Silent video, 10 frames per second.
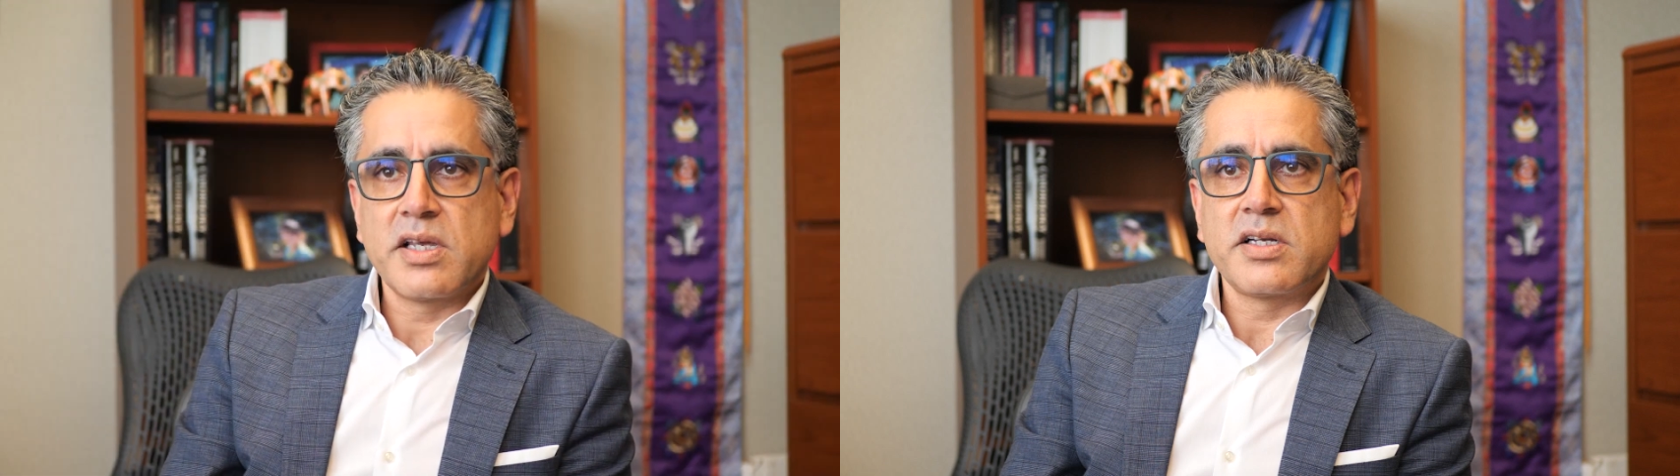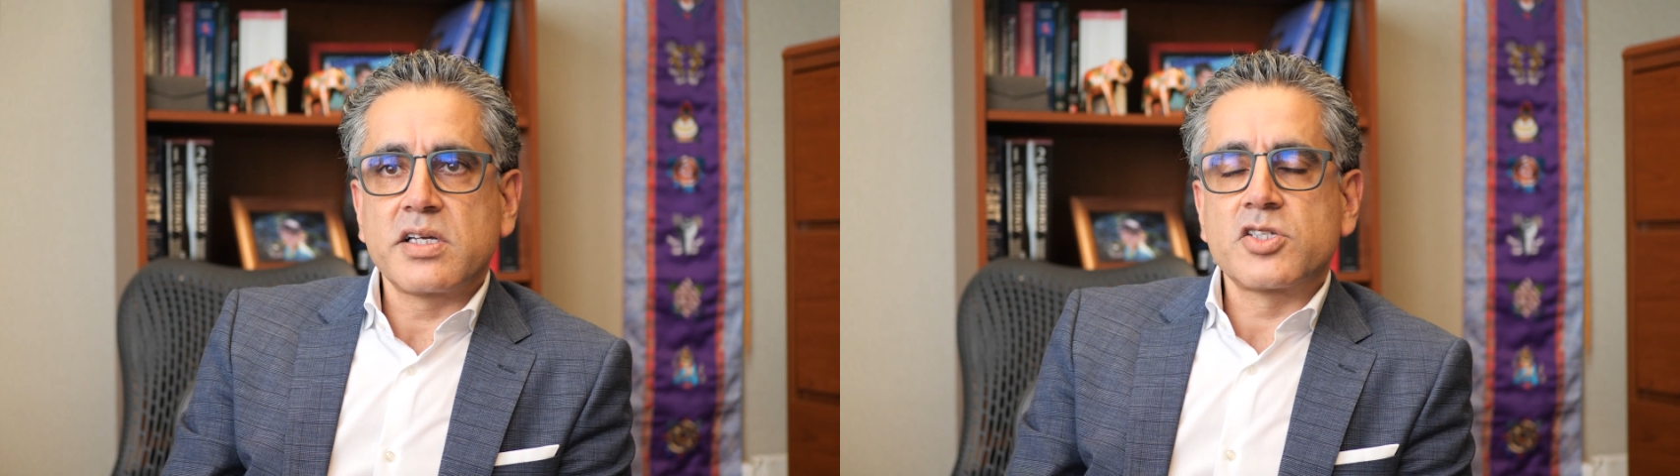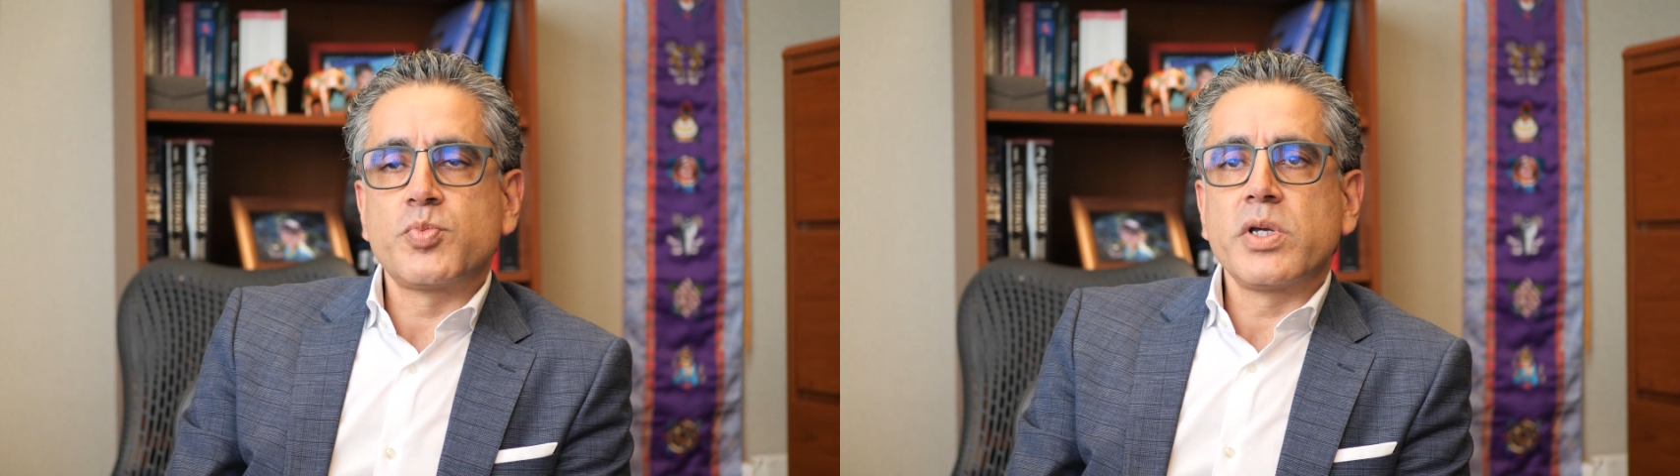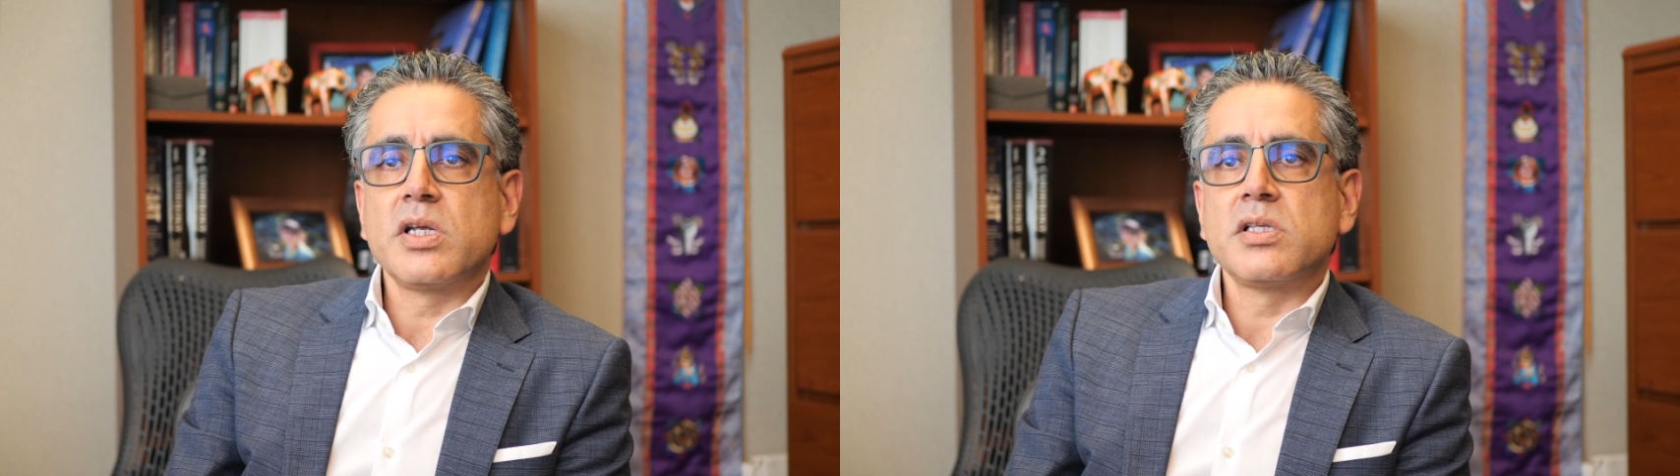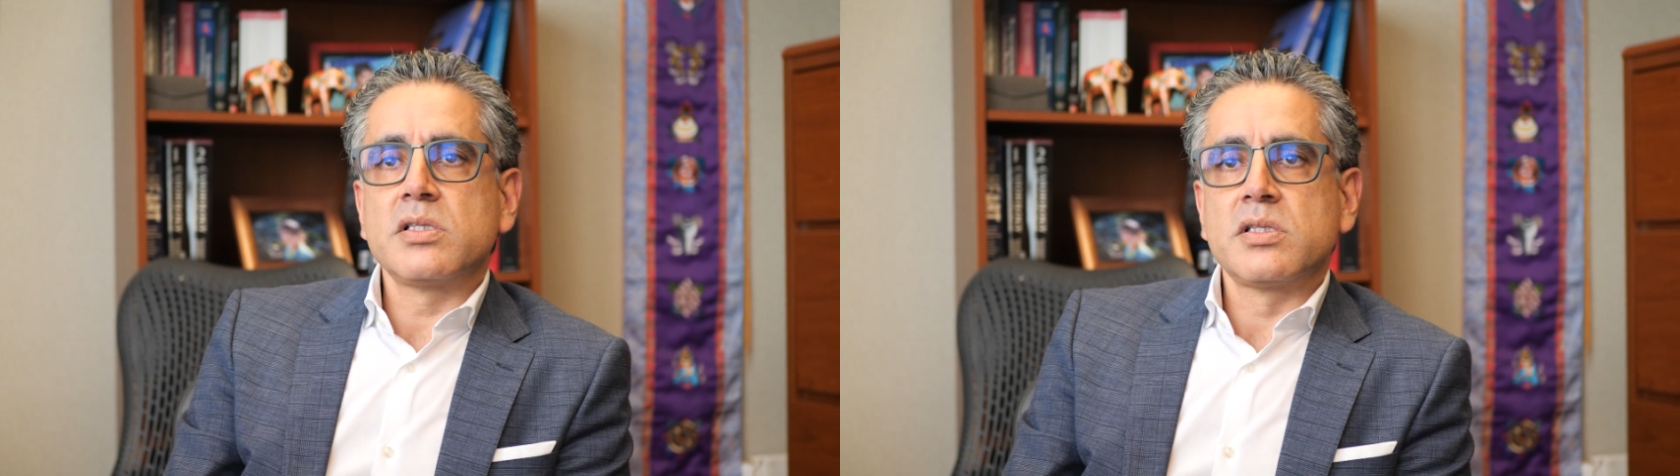that
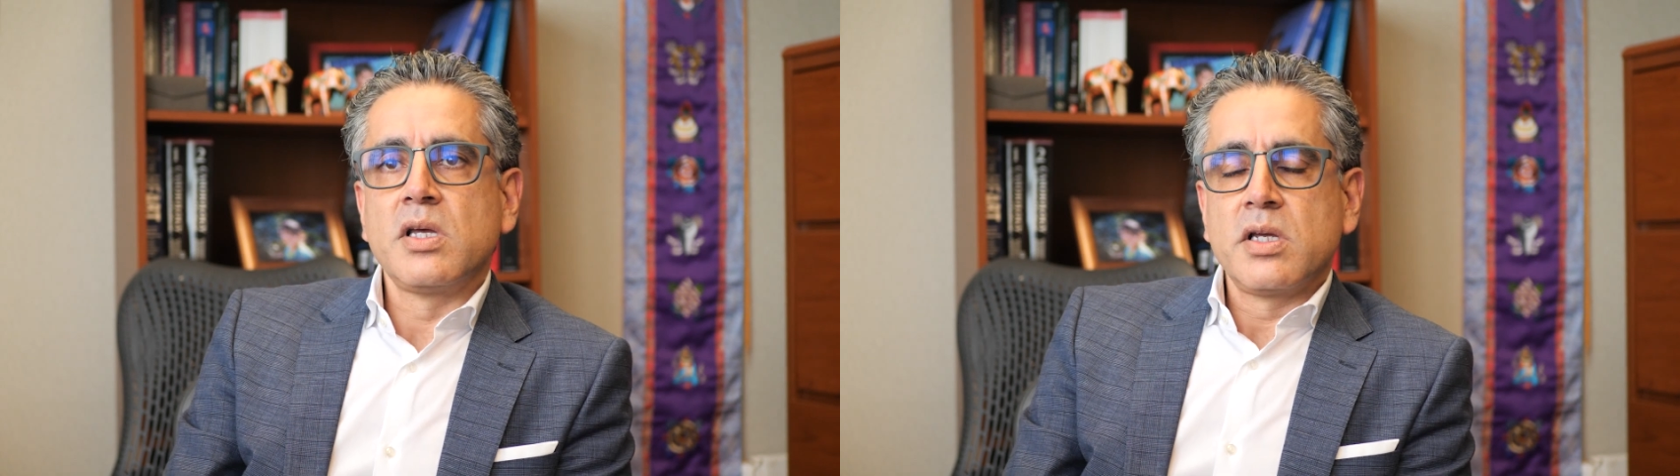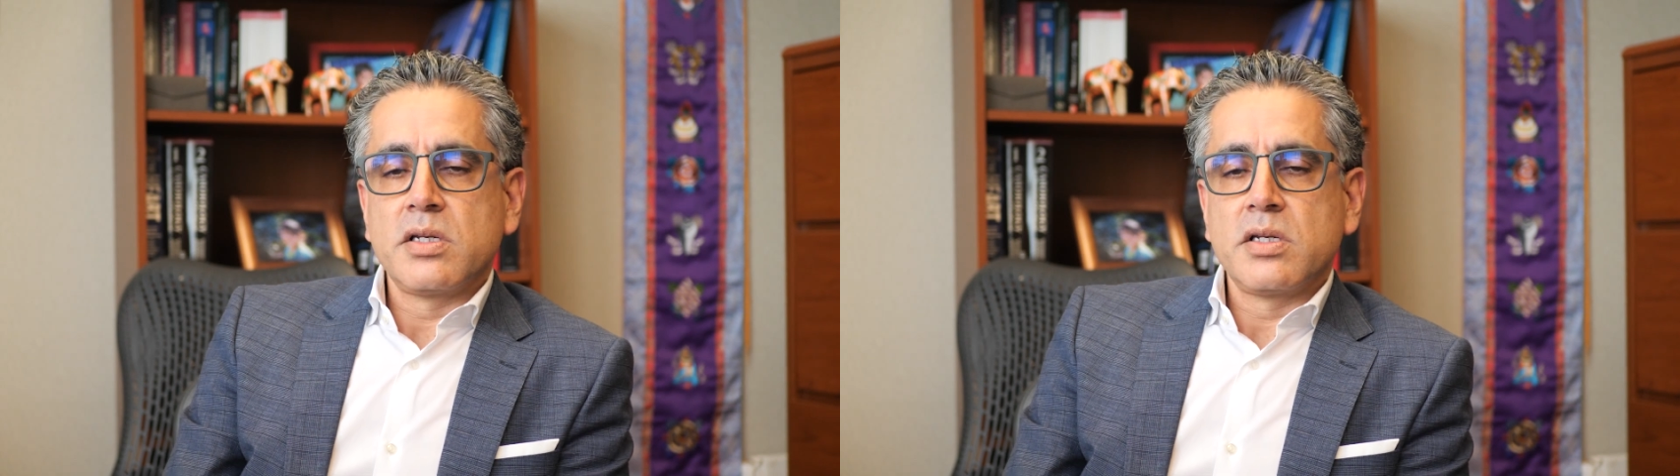experience,